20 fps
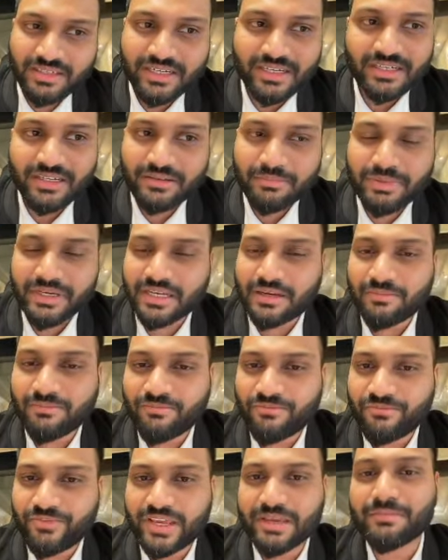didn't become
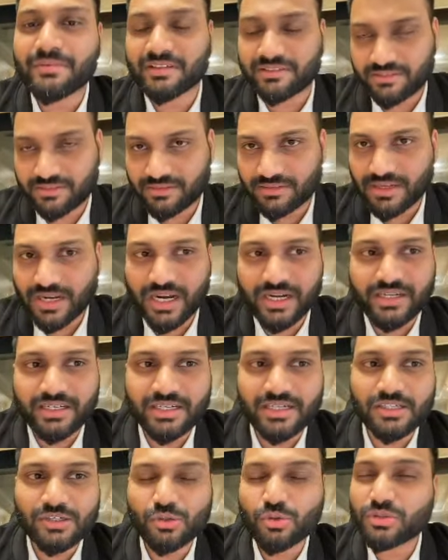famous
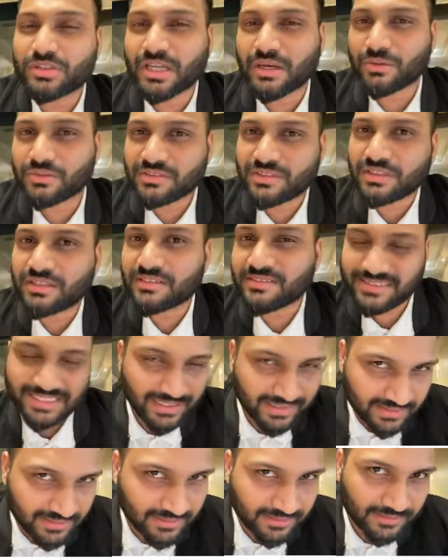until
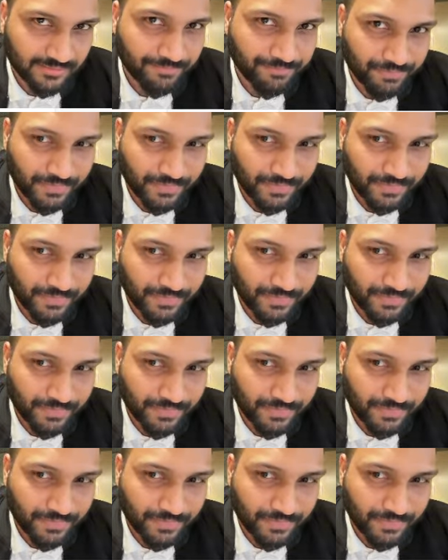2006.